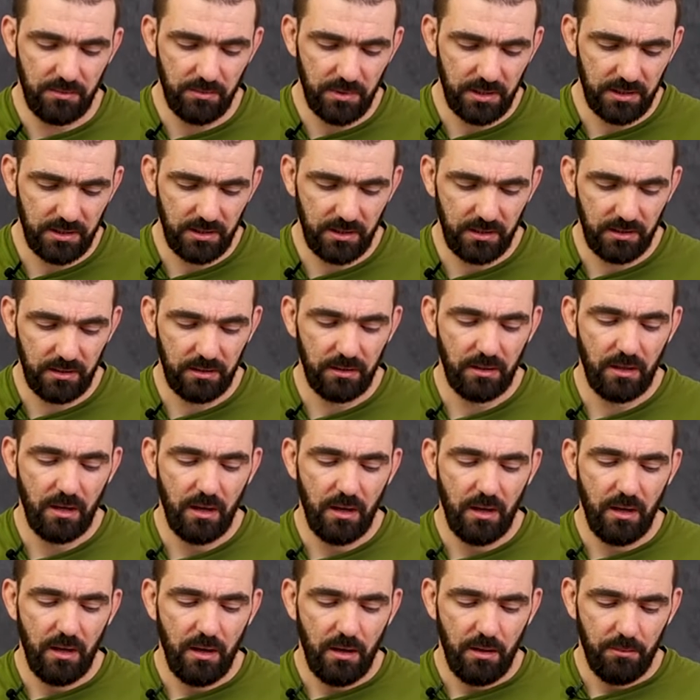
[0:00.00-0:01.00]
pan,
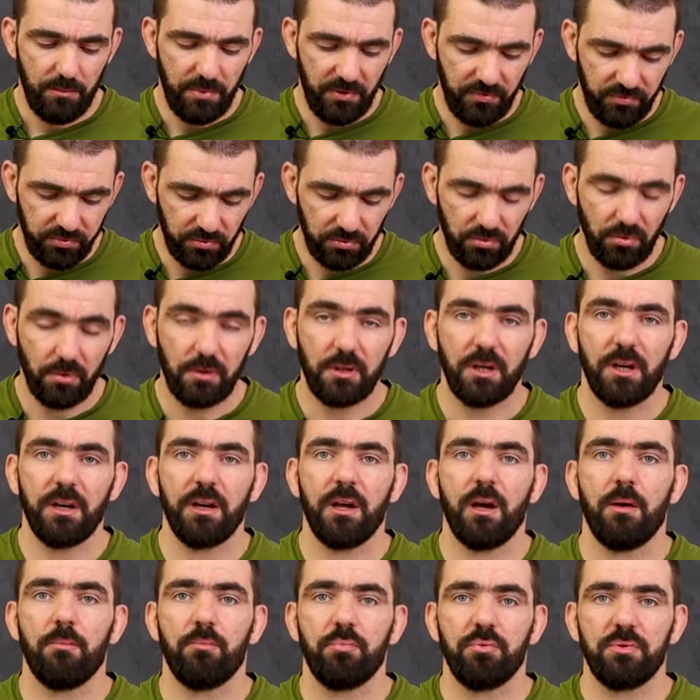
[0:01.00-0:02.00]
on the bottom
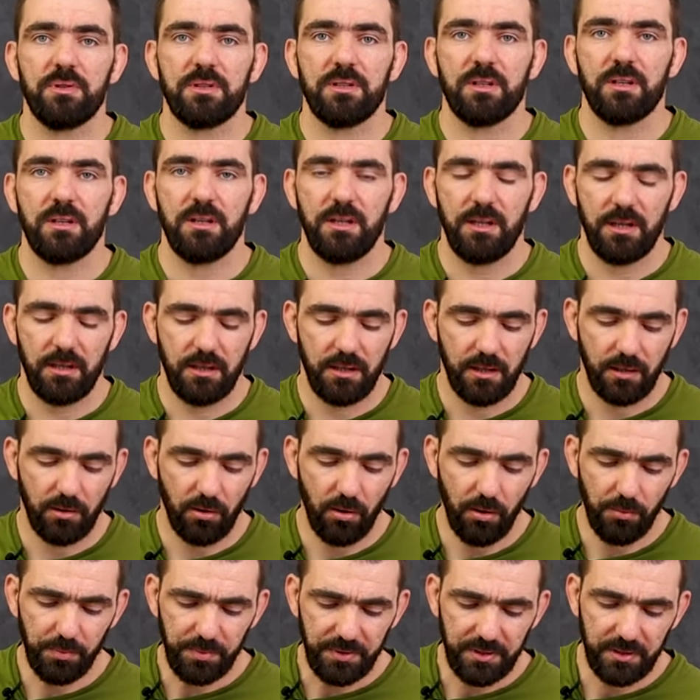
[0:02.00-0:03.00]
of which I put
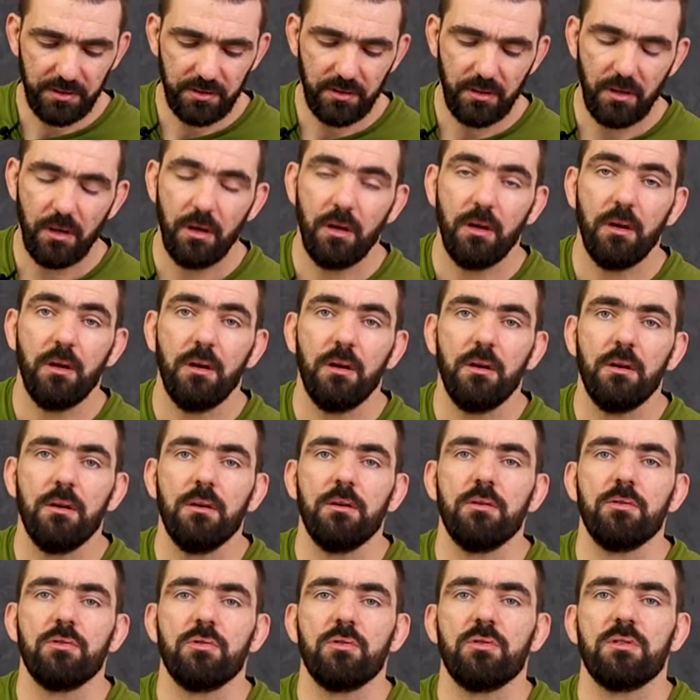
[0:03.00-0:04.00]
baking
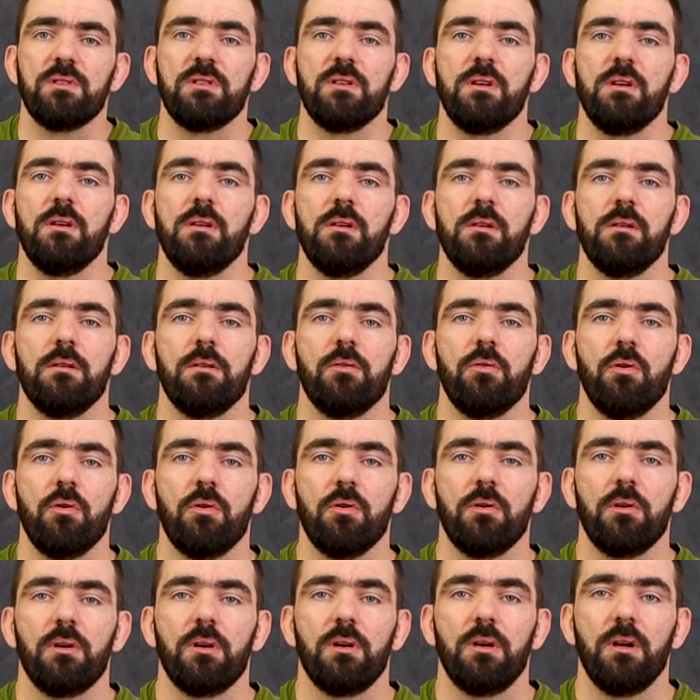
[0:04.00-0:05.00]
paper, and we
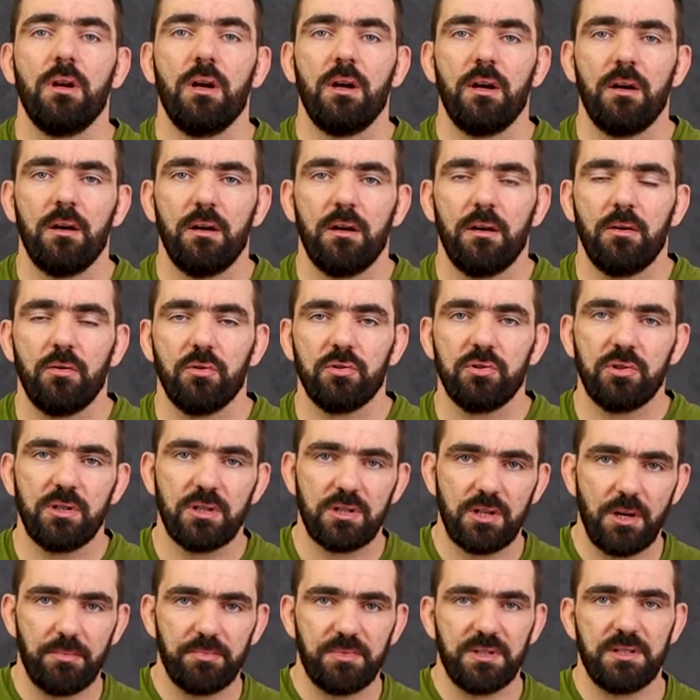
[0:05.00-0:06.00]
will bake it at
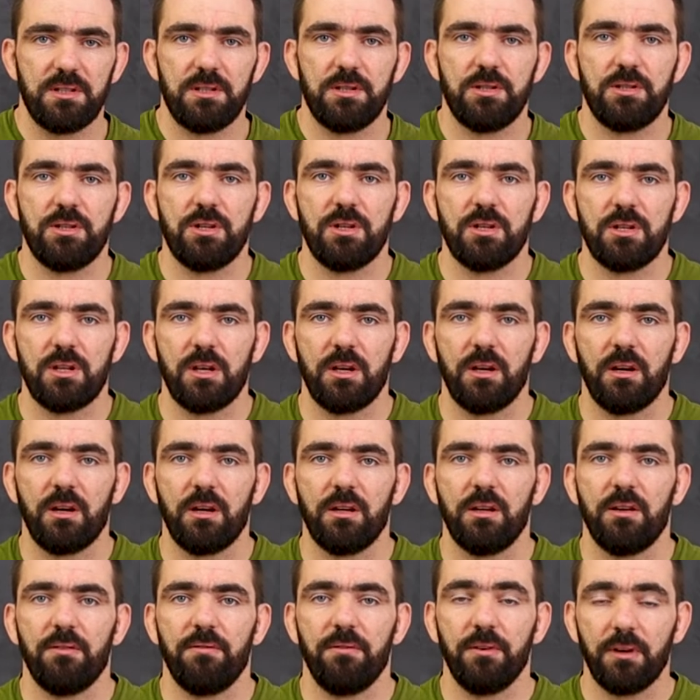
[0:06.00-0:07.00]

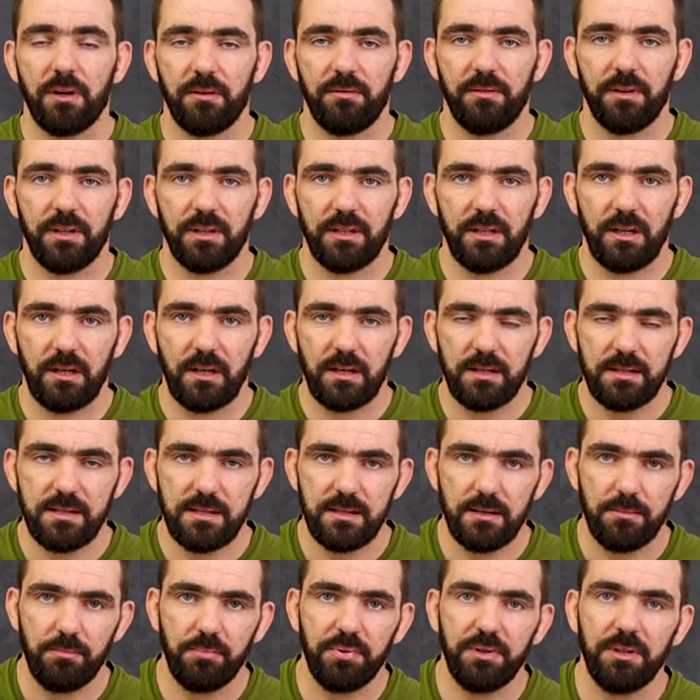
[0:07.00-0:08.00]
175
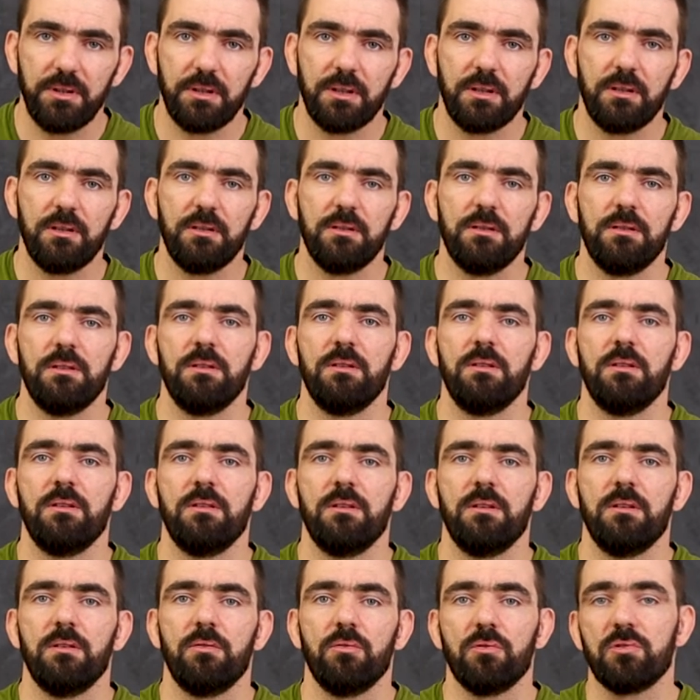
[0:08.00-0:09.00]
degrees with a no
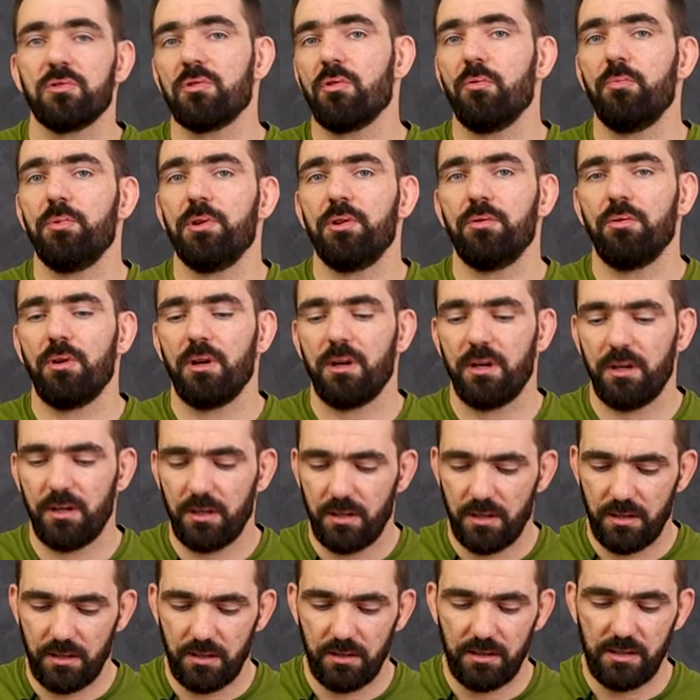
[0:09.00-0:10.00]
fan
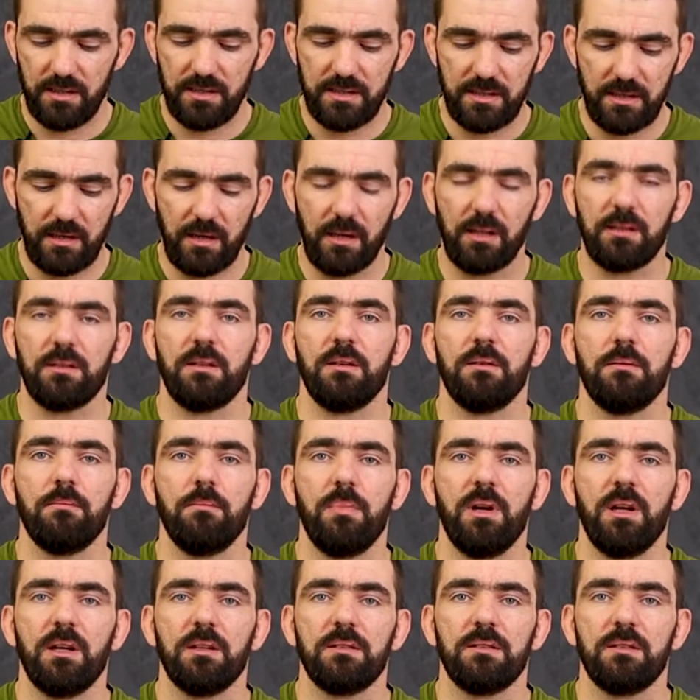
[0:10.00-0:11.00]
until a toothpick
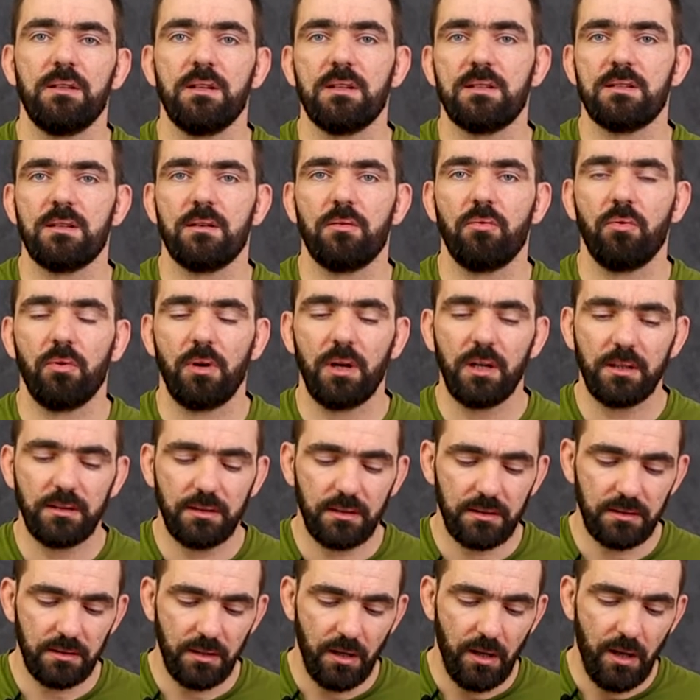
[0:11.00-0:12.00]
inserted in the
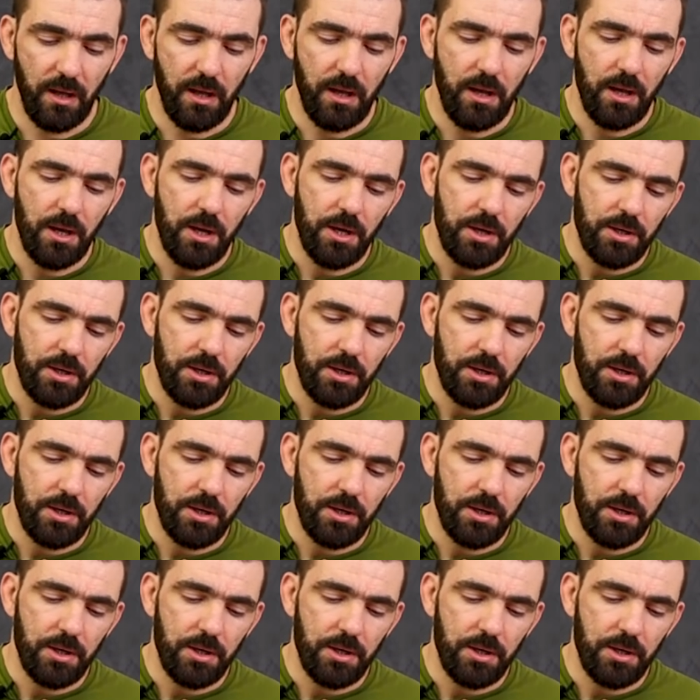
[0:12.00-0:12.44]
cake